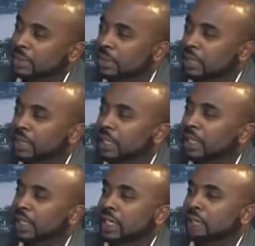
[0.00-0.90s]
I mean,
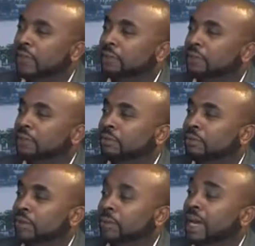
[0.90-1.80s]
even if
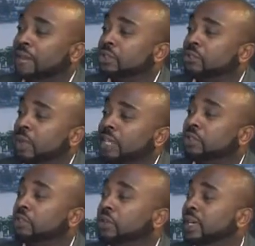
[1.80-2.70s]
the banks were
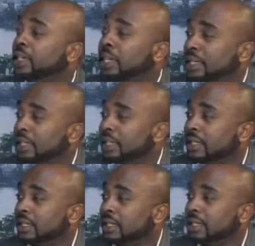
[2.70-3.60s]
to create debts,